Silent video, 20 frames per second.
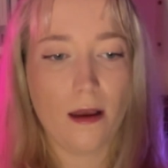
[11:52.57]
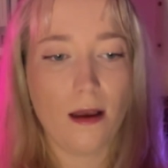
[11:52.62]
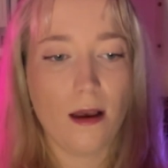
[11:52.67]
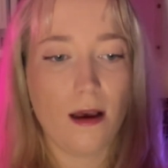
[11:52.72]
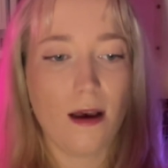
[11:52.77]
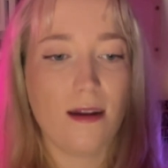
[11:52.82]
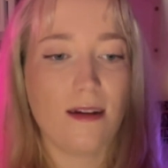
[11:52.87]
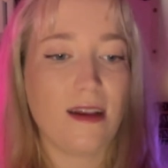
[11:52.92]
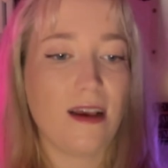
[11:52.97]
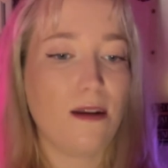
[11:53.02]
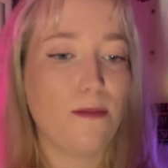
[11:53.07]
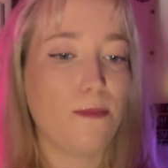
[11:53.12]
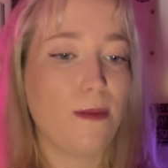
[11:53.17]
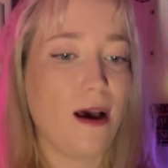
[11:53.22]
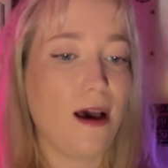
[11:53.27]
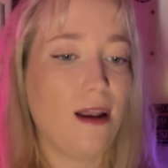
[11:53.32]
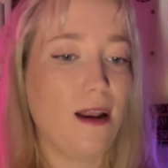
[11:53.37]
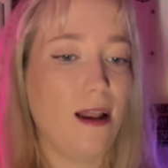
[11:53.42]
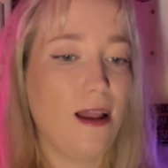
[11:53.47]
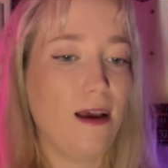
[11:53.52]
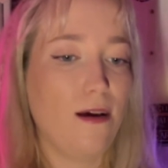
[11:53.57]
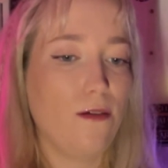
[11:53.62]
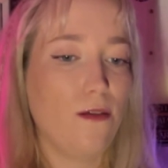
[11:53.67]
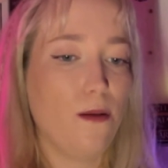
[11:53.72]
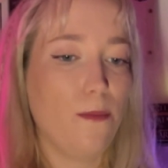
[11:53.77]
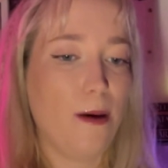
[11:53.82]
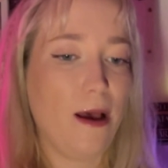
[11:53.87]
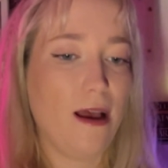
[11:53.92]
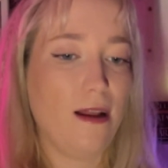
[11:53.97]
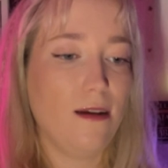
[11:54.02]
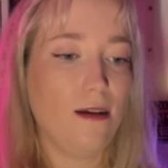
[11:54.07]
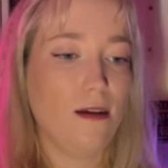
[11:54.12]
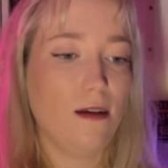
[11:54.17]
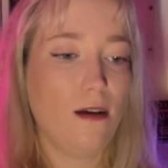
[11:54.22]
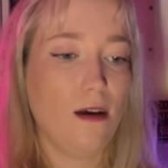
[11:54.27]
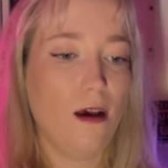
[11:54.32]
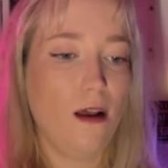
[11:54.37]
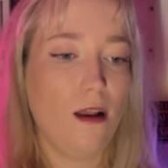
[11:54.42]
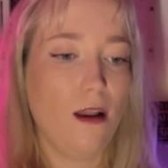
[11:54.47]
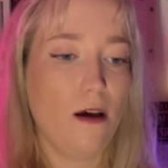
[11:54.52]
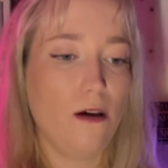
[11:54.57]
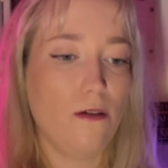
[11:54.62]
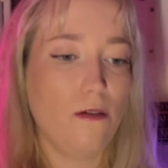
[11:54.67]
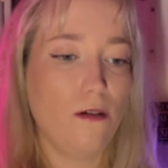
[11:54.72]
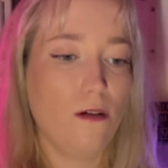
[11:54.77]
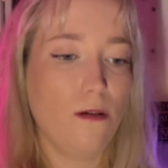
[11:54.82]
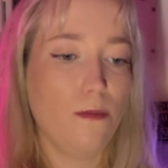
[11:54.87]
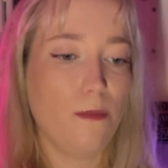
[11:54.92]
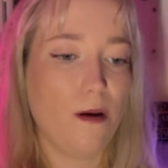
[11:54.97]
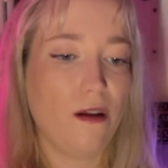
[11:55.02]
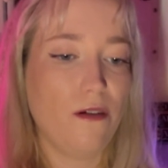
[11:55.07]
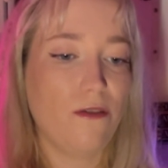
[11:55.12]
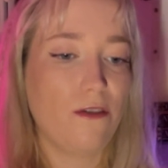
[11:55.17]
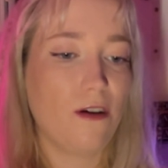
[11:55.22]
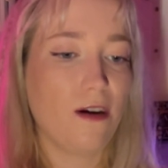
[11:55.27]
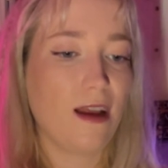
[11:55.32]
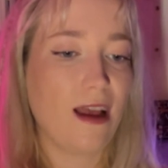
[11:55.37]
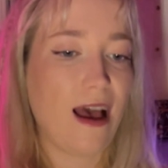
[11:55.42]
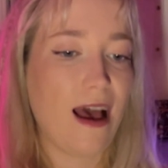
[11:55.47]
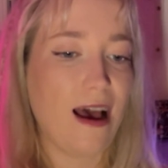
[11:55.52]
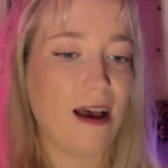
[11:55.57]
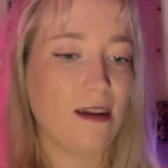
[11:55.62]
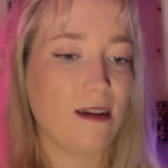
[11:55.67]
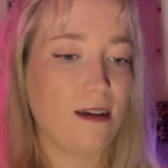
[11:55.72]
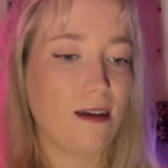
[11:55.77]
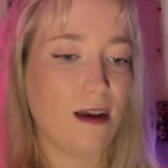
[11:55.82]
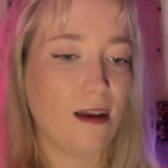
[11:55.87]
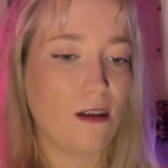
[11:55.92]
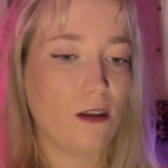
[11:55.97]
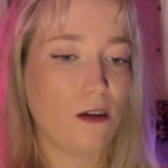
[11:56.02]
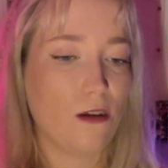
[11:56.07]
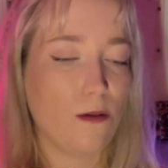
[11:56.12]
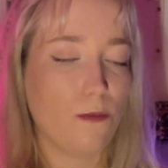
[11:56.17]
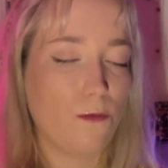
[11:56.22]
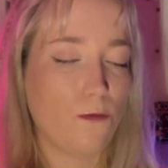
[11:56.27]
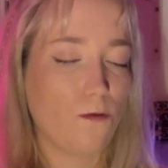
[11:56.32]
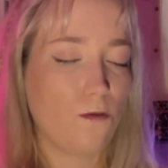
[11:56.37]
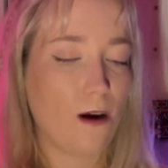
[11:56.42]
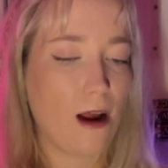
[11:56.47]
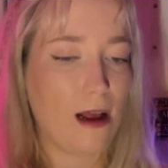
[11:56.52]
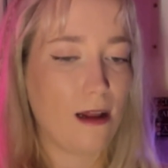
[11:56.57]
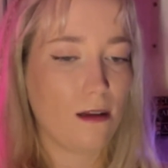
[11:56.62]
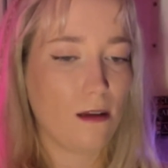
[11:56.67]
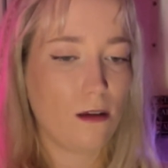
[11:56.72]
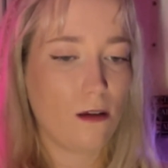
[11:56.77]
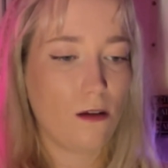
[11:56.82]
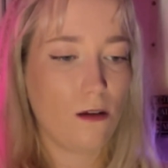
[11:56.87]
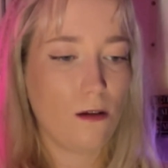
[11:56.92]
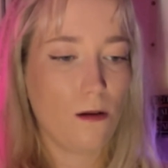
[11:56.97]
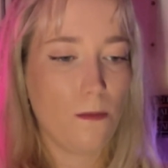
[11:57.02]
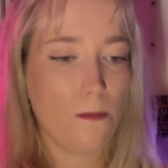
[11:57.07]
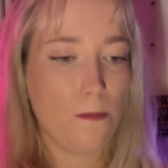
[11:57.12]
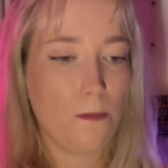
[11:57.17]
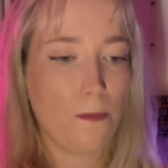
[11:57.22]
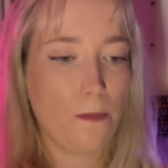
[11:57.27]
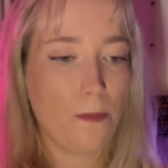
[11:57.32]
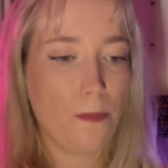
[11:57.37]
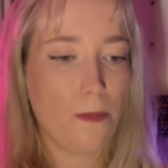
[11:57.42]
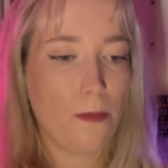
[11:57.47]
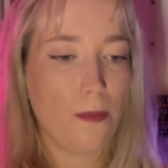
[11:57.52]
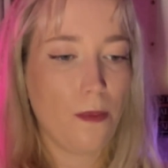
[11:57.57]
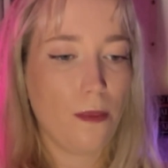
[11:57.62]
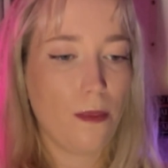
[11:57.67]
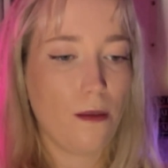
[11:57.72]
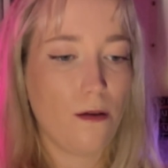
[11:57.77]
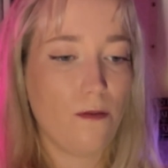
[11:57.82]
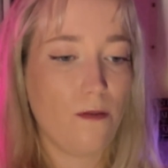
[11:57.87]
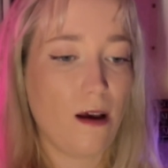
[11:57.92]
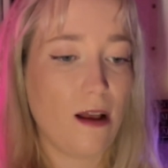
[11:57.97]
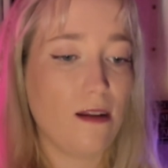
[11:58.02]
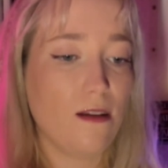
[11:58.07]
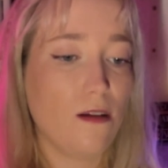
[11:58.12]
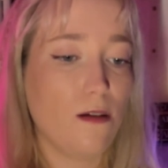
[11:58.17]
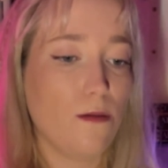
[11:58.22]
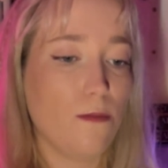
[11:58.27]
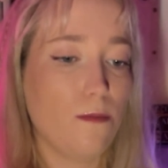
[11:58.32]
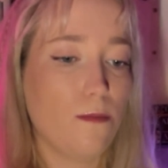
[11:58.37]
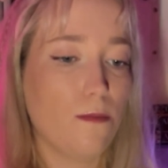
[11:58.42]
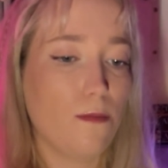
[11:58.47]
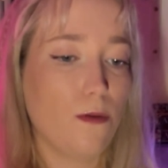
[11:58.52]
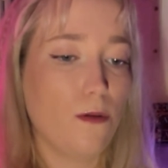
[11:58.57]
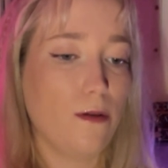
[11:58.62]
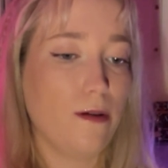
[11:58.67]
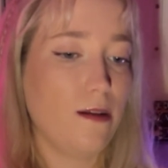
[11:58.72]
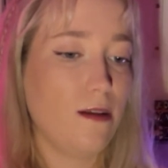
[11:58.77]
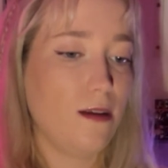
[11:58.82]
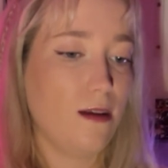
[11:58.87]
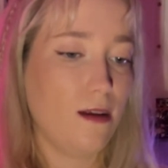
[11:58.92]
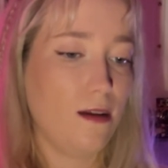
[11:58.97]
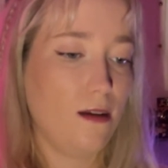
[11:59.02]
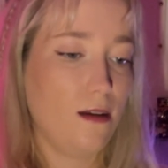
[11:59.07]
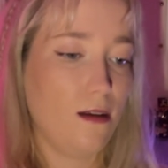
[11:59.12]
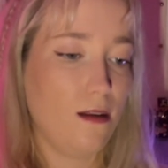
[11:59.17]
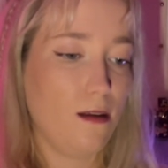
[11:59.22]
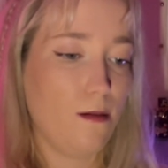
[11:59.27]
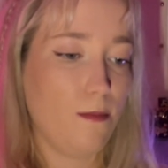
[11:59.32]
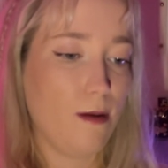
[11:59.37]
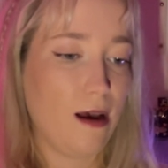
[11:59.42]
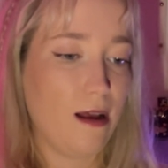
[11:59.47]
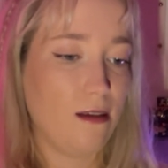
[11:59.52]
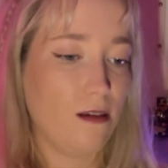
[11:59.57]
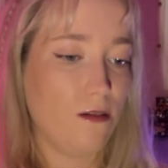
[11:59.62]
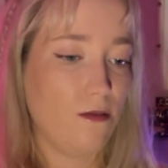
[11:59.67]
A dead man lay on the bed, alone but for a cat and some rats. The phantom pointed to the man's